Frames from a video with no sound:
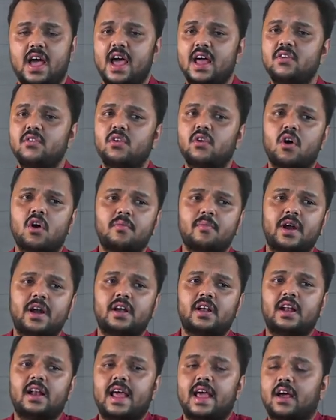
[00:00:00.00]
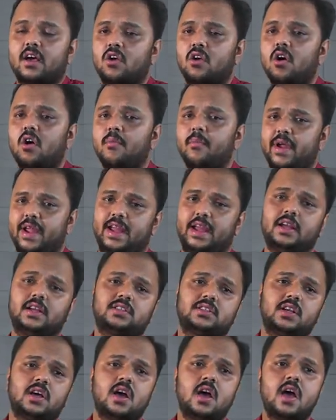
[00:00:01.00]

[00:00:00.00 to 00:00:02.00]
Environmental economics